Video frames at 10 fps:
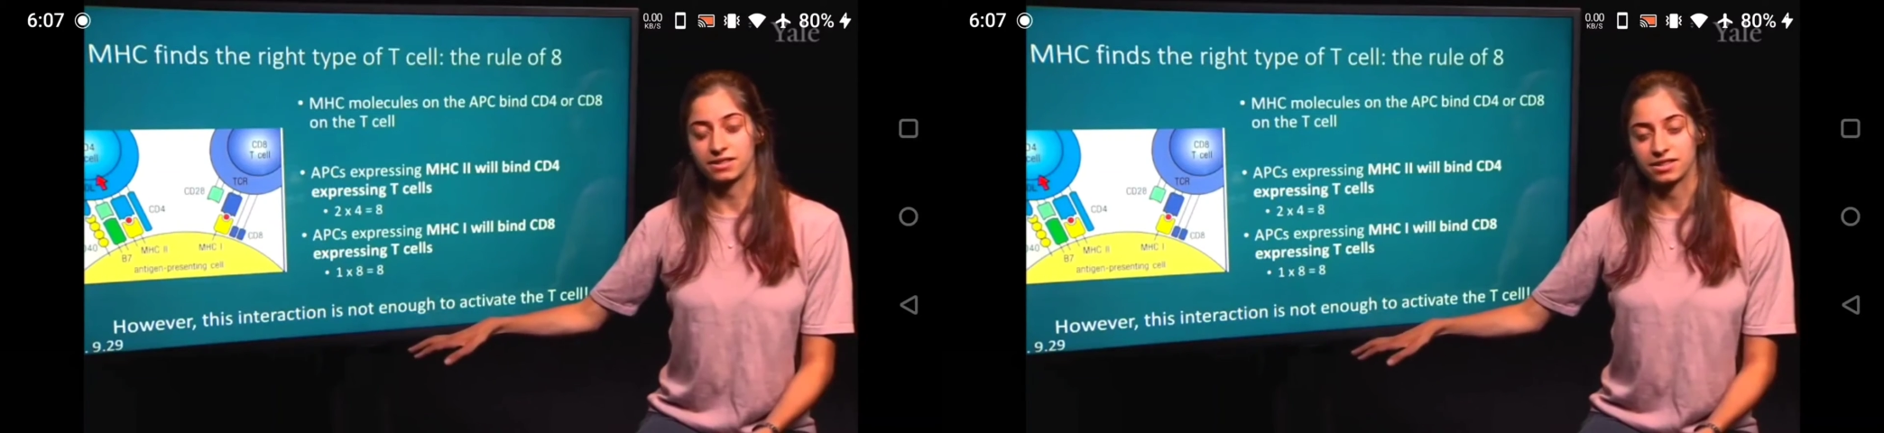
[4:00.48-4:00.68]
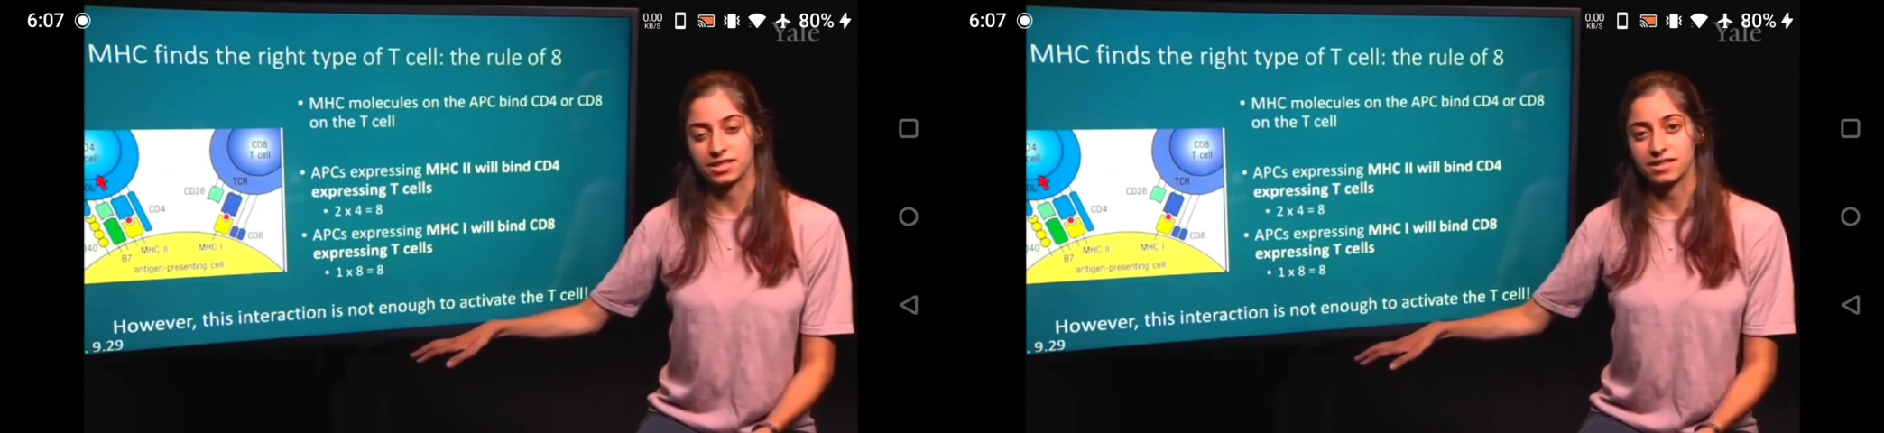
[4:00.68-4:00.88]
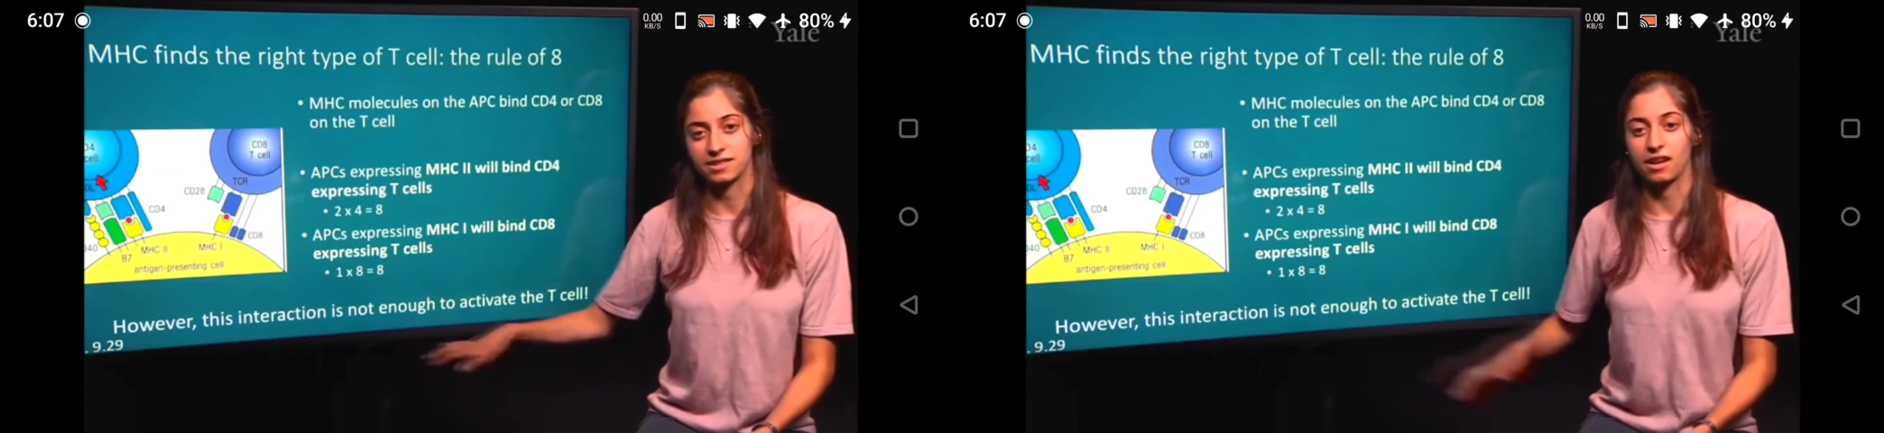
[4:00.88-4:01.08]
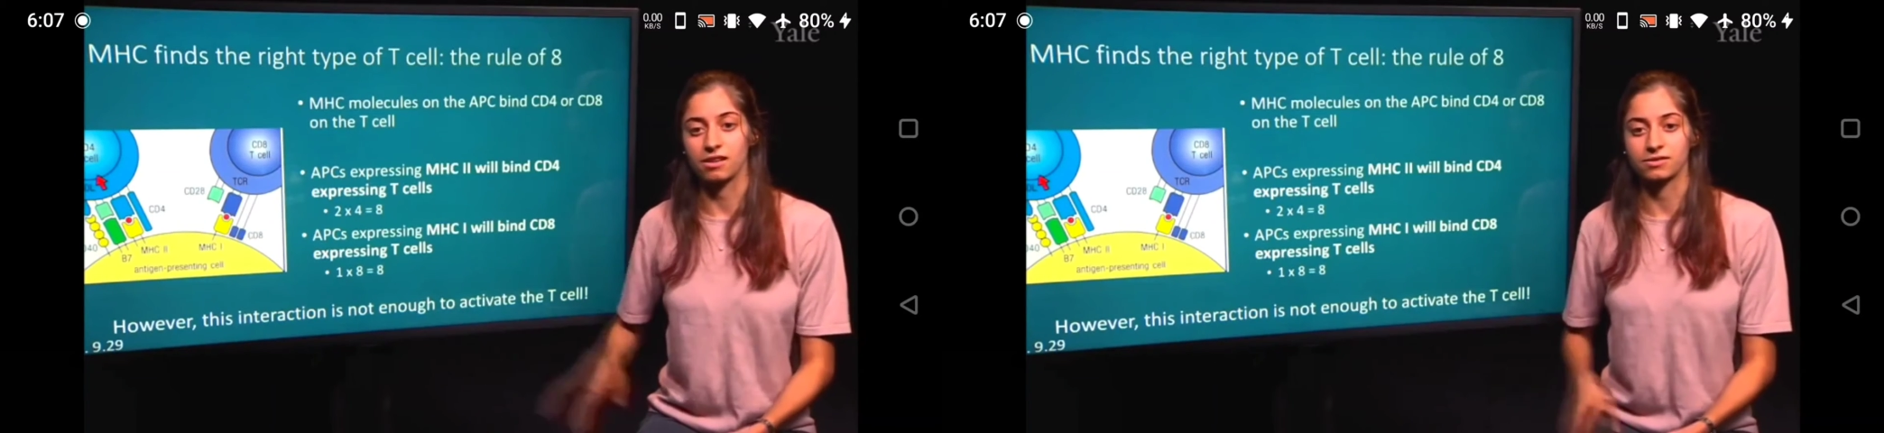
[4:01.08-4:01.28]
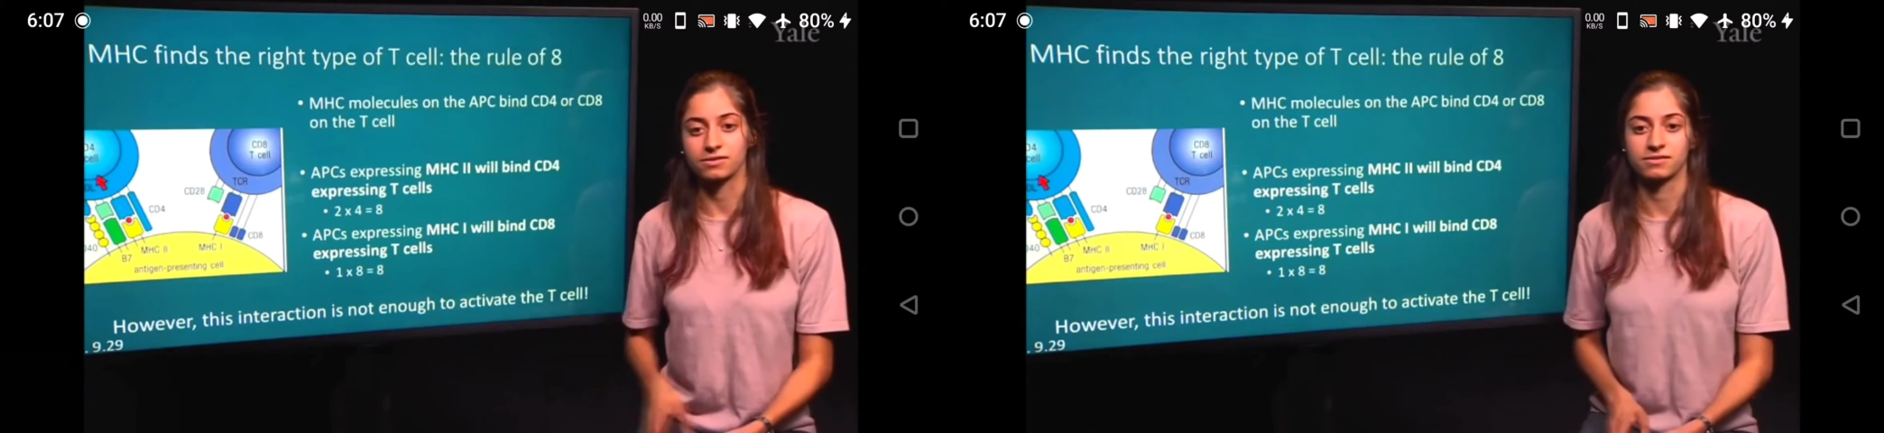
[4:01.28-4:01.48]
This brings
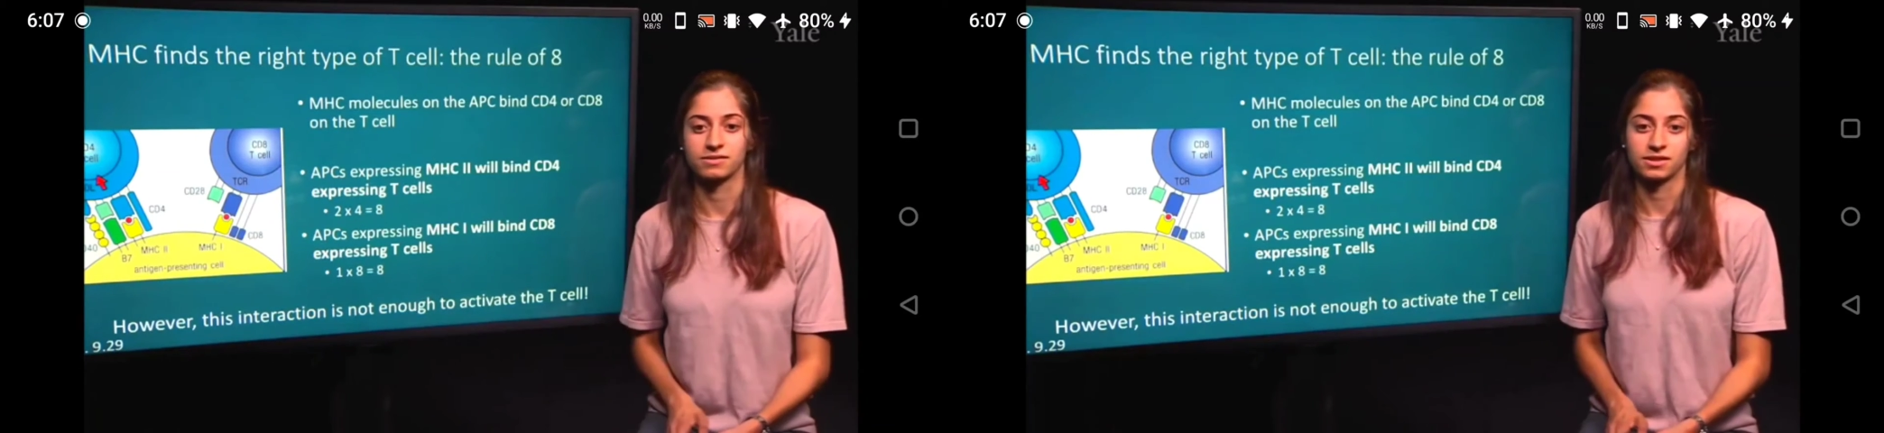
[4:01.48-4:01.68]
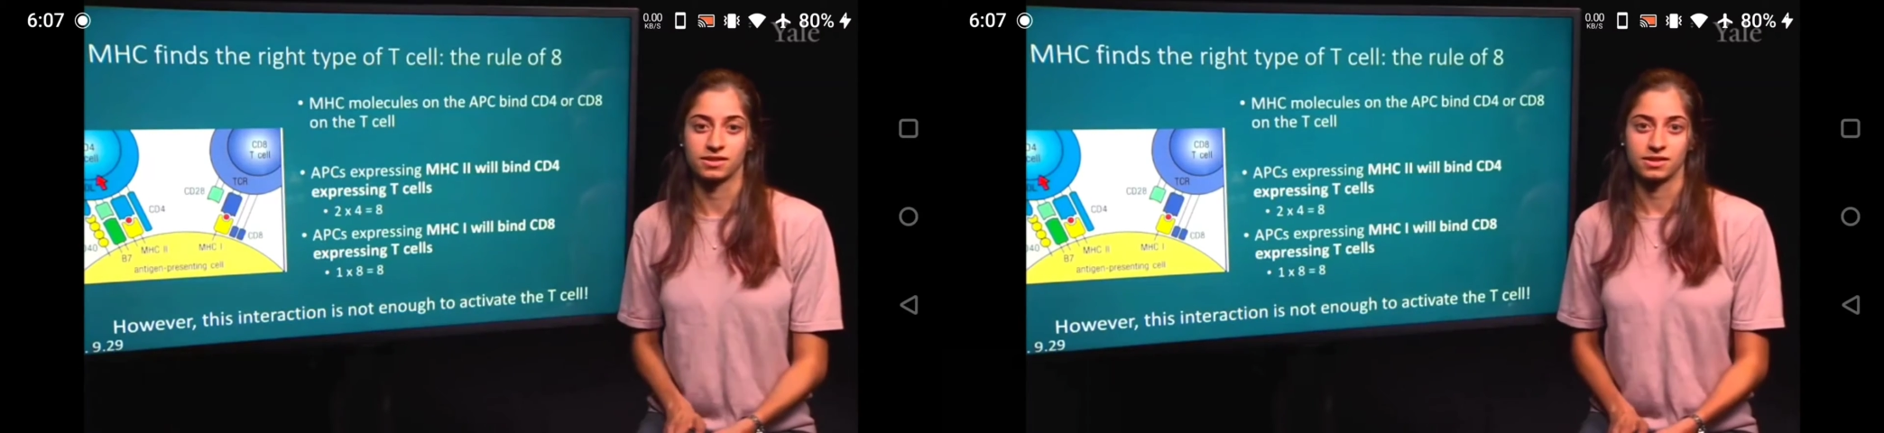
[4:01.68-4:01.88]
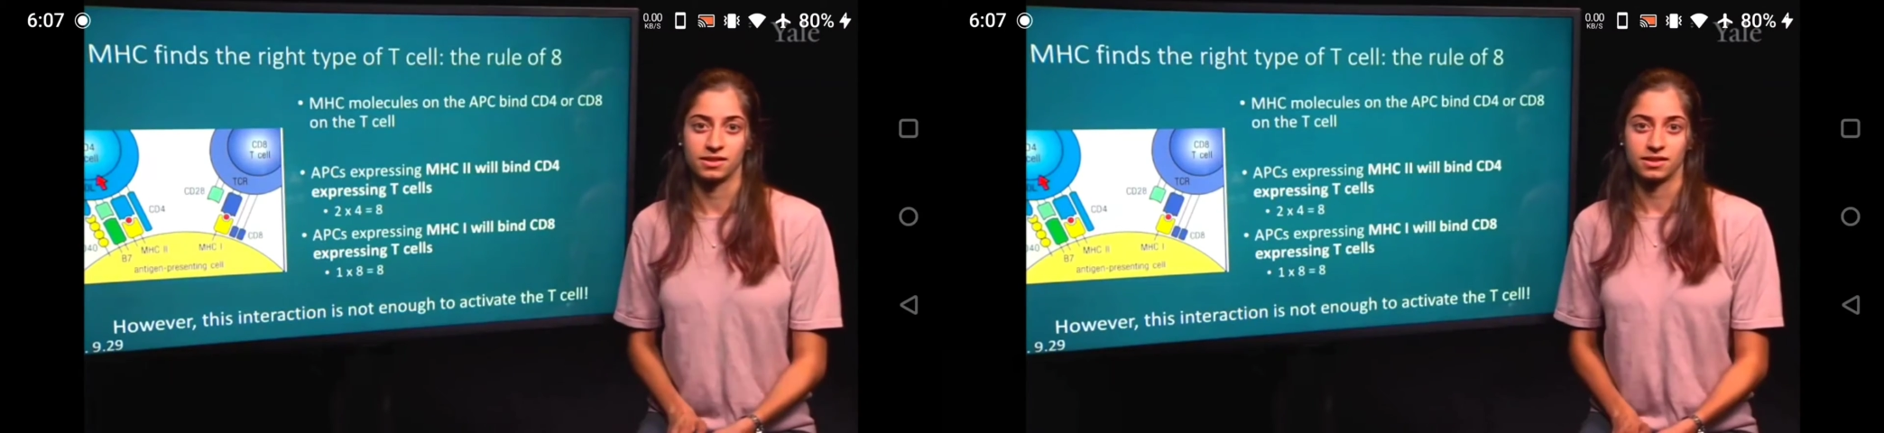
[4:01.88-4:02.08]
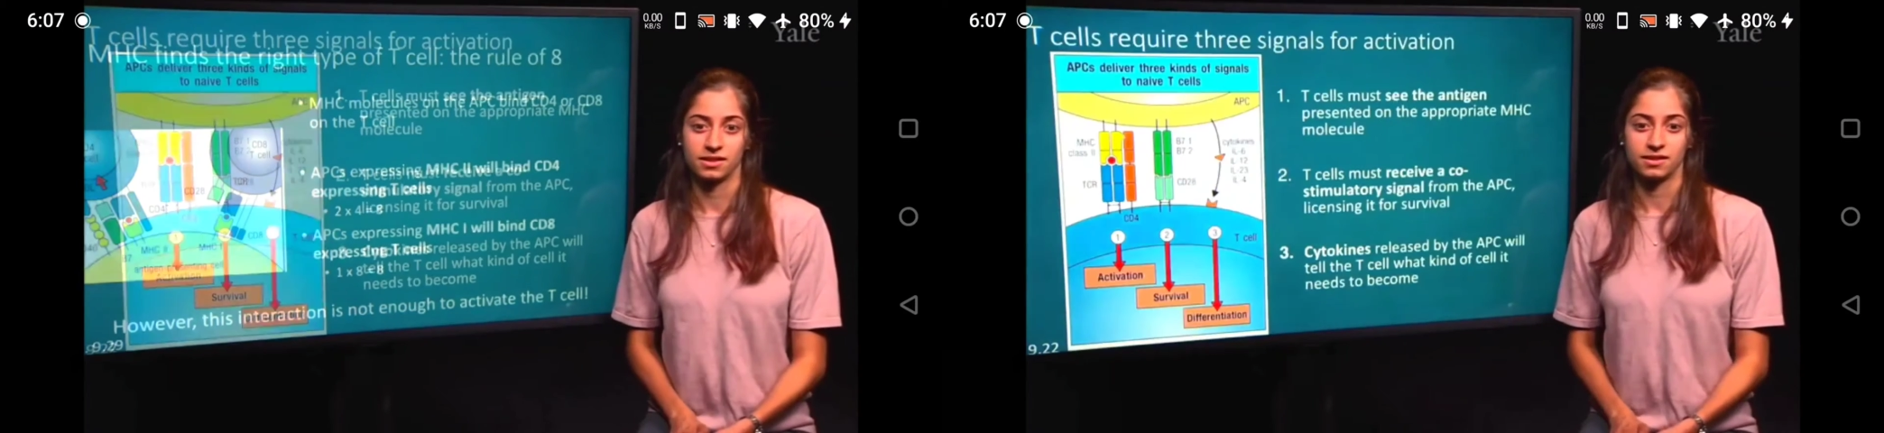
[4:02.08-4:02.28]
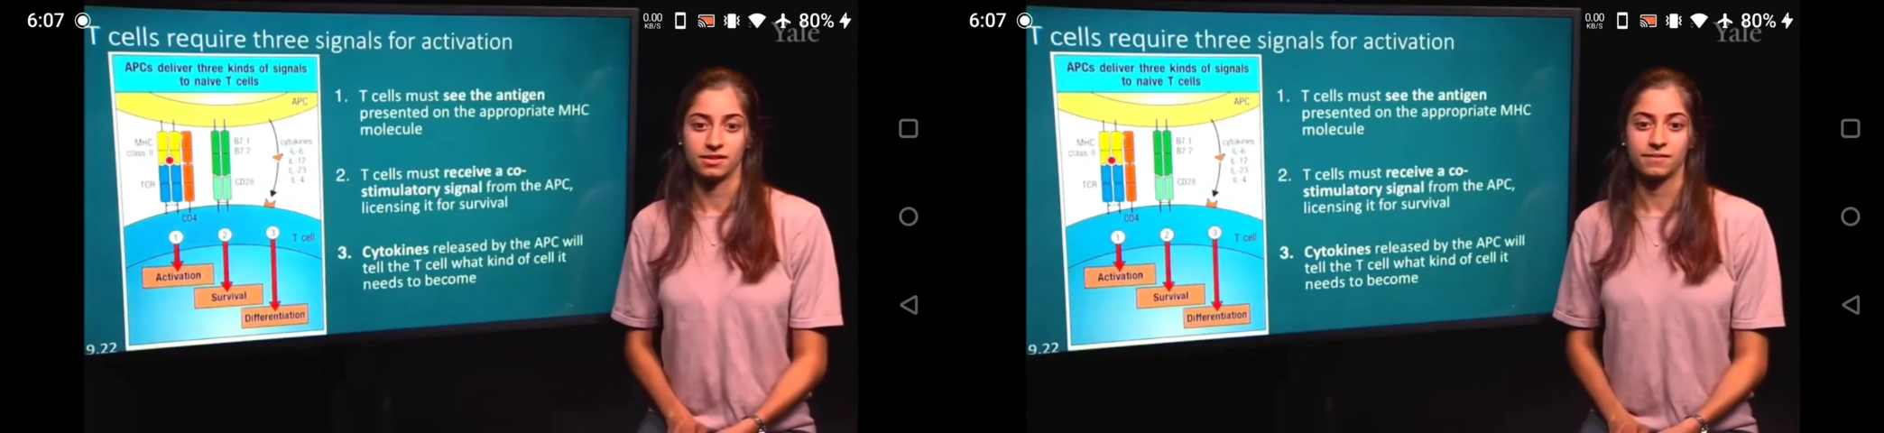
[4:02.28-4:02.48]
us to the
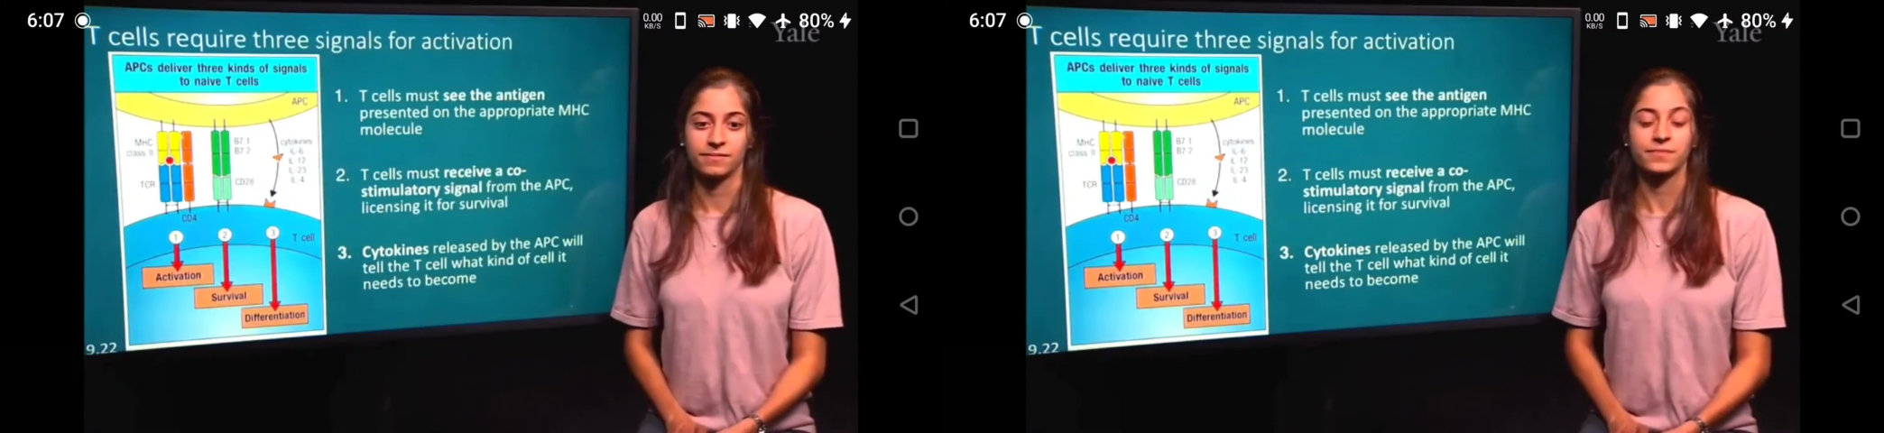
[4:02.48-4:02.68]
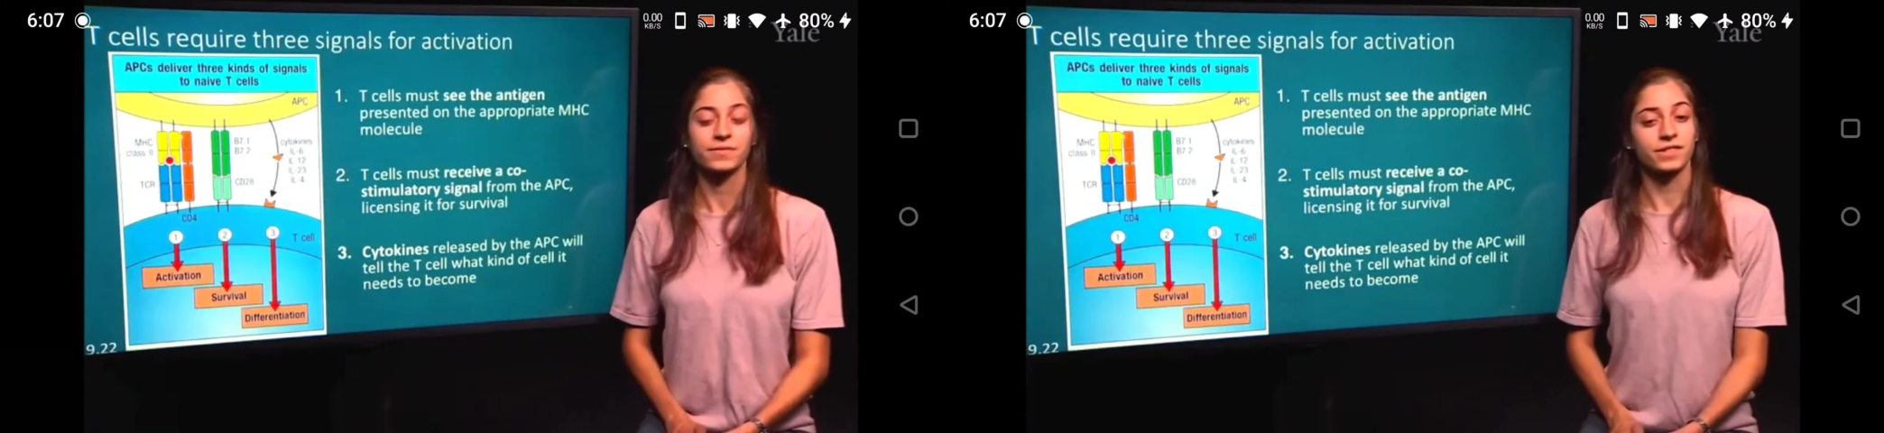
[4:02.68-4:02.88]
3 signals